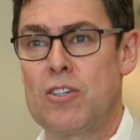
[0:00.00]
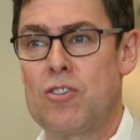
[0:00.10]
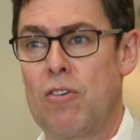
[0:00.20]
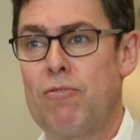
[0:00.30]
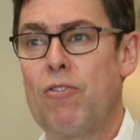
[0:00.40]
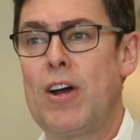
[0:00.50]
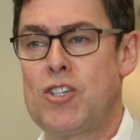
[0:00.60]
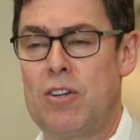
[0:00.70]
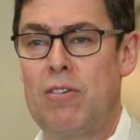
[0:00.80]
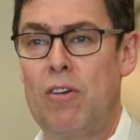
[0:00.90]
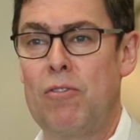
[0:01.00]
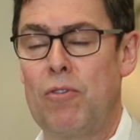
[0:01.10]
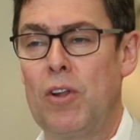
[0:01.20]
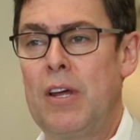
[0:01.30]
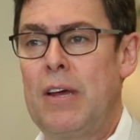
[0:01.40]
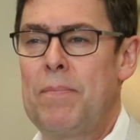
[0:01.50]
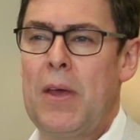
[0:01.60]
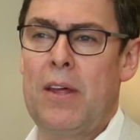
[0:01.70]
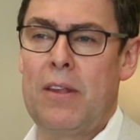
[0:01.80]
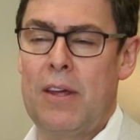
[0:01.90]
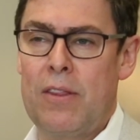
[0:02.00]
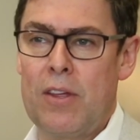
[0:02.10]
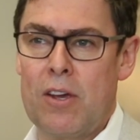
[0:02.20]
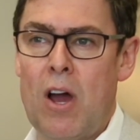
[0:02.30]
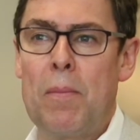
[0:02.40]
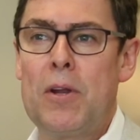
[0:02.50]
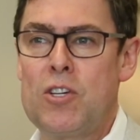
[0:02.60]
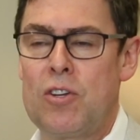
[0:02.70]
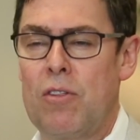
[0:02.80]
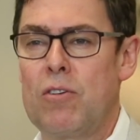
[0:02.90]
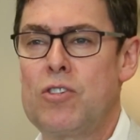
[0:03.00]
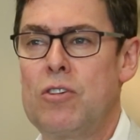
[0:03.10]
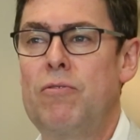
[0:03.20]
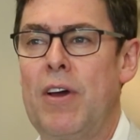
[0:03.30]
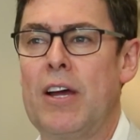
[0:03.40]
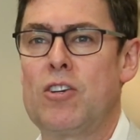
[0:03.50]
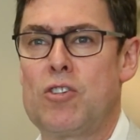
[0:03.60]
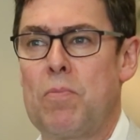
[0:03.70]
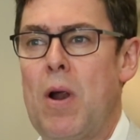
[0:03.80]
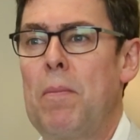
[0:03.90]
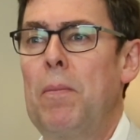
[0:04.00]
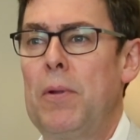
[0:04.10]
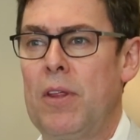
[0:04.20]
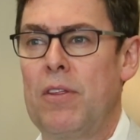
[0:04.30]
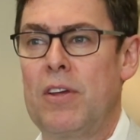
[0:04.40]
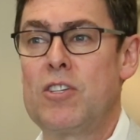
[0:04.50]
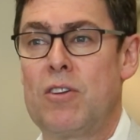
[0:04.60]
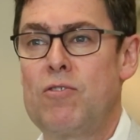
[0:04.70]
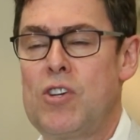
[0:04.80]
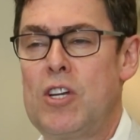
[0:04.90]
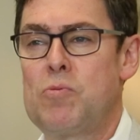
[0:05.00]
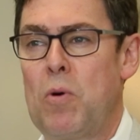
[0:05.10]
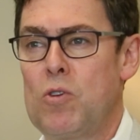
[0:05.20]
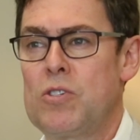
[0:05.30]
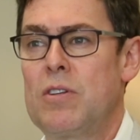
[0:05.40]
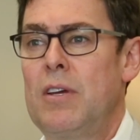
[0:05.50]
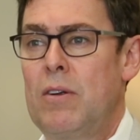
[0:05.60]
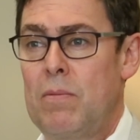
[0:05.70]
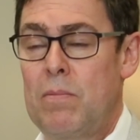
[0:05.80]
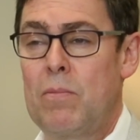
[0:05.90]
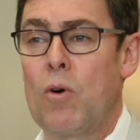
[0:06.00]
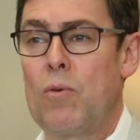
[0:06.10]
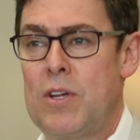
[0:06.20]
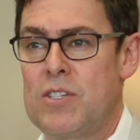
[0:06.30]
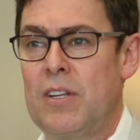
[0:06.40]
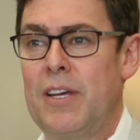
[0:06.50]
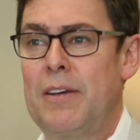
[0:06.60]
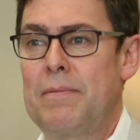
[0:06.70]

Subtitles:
look sort of fresh and youthful. And the combination of those two factors are probably the things that have changed more recently.